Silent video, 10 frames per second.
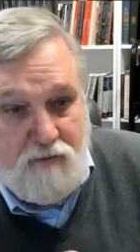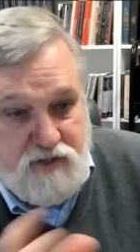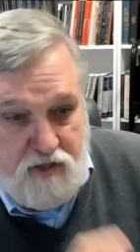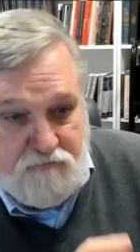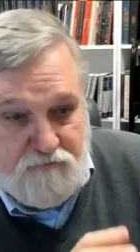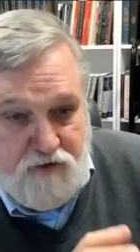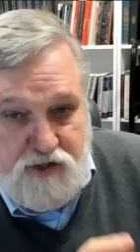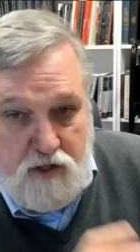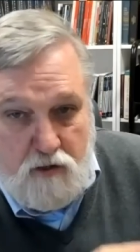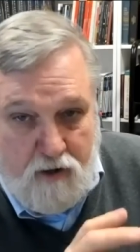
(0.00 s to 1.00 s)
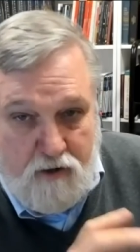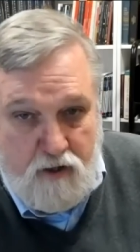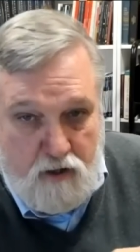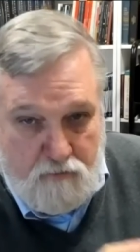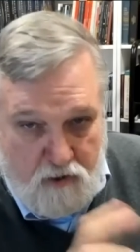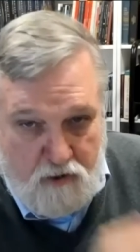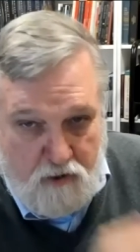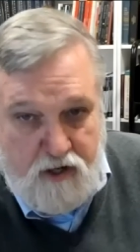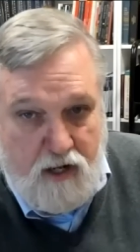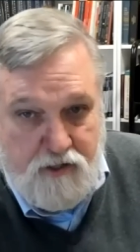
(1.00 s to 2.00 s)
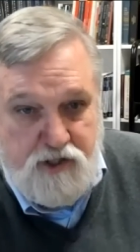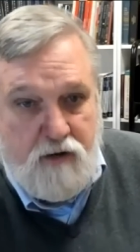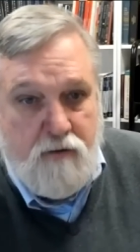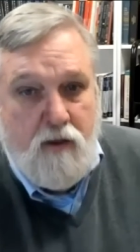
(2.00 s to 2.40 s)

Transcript: was a deficient homart- hamartiology,